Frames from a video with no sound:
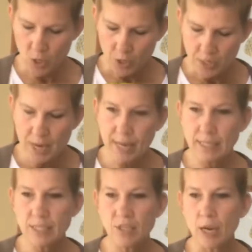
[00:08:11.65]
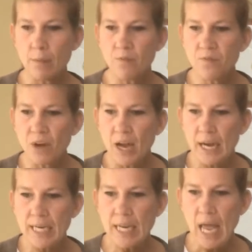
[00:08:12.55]
Next time,
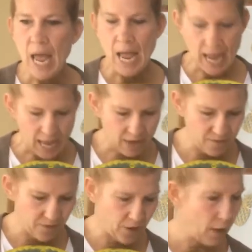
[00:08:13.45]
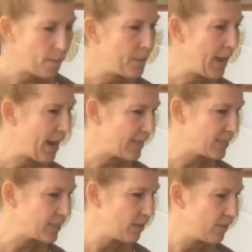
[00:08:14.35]
find
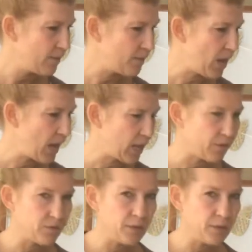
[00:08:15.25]
5:30.